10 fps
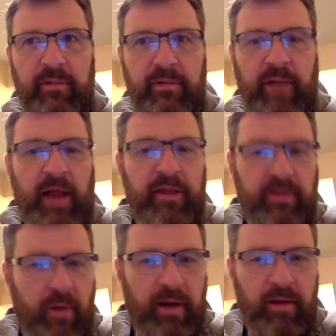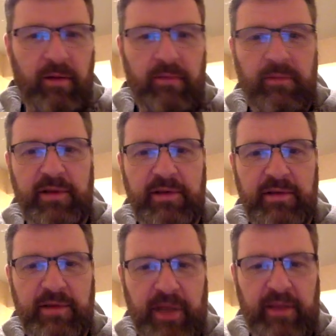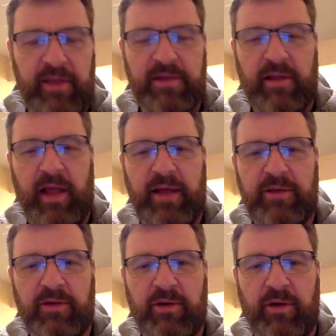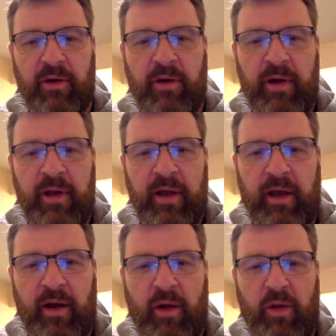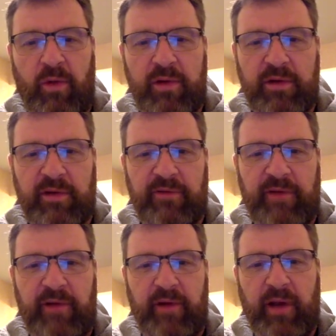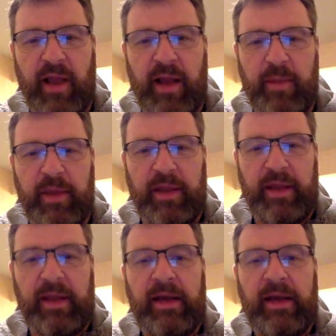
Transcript: ninth grader that's taking this class, or you're an old grizzled veteran like me,